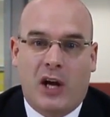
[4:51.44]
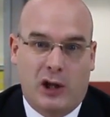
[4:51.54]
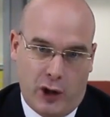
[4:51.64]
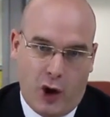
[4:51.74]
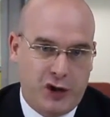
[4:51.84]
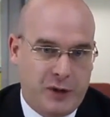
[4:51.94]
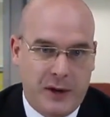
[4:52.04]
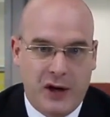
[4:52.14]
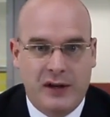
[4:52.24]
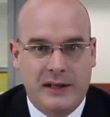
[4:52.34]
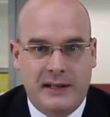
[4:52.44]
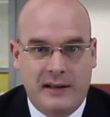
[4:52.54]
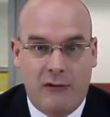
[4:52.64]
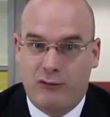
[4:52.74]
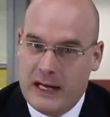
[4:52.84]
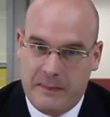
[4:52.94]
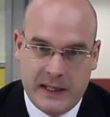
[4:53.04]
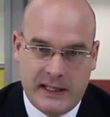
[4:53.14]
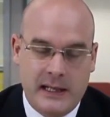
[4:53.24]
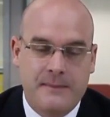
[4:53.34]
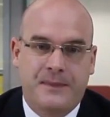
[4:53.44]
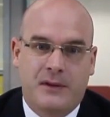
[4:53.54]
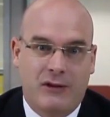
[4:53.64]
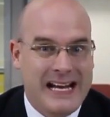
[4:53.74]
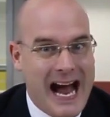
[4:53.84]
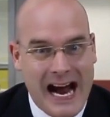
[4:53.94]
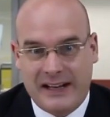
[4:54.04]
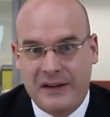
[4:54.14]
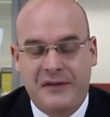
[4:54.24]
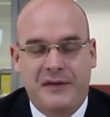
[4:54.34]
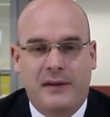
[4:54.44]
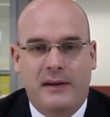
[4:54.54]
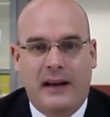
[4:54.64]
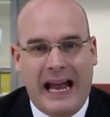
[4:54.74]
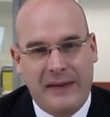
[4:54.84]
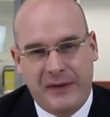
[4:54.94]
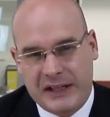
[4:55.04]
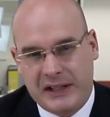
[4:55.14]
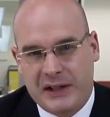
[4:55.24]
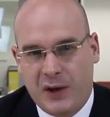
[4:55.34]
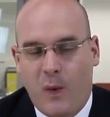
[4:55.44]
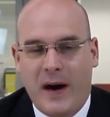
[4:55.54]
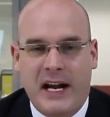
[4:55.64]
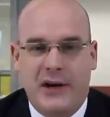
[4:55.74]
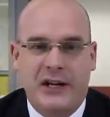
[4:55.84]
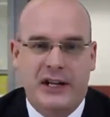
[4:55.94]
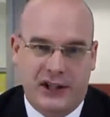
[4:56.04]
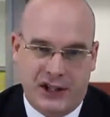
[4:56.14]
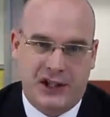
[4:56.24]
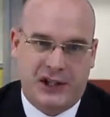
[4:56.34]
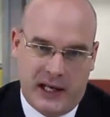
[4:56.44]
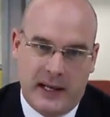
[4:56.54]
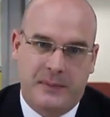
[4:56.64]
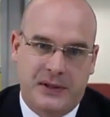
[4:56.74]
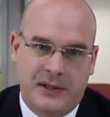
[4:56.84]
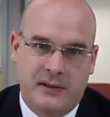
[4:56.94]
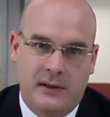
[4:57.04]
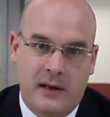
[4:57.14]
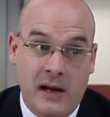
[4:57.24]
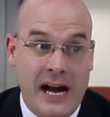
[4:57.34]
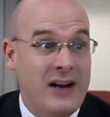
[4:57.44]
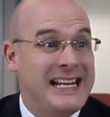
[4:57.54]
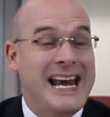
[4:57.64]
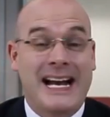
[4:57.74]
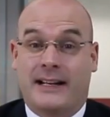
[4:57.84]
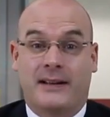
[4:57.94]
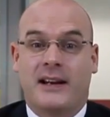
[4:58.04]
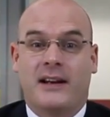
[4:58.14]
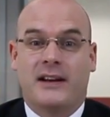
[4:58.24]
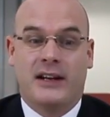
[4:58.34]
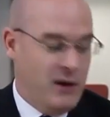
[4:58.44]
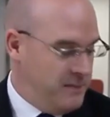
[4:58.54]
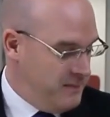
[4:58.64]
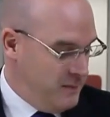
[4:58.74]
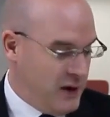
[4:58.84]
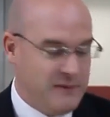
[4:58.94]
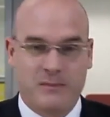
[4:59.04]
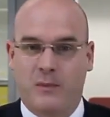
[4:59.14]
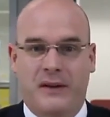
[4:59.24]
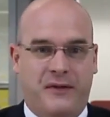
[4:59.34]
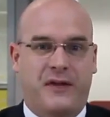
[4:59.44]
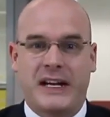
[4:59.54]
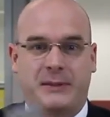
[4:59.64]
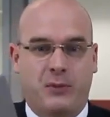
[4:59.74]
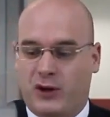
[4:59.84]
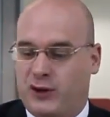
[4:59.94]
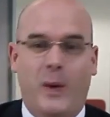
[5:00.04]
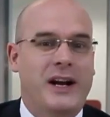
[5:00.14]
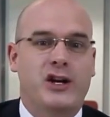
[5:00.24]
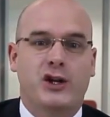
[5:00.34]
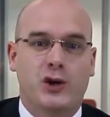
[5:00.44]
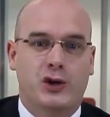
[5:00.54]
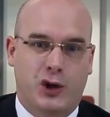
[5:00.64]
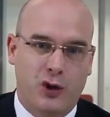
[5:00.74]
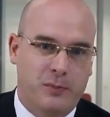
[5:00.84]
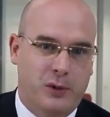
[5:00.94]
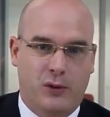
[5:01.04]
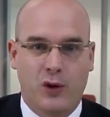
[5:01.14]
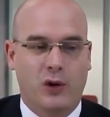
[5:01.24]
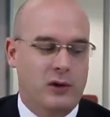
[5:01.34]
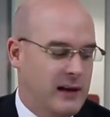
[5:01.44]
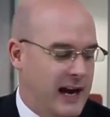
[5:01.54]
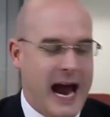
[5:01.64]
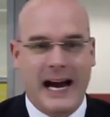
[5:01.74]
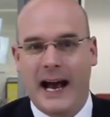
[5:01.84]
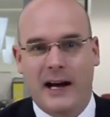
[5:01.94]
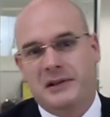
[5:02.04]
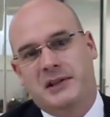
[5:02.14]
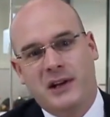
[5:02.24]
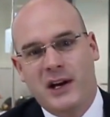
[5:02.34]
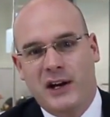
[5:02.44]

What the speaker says: a lot of entrepreneurs are really busy, really active, and this is the one area that slips. And I get it. You know, we got Facebook, Twitter, YouTube, Google, Hangouts.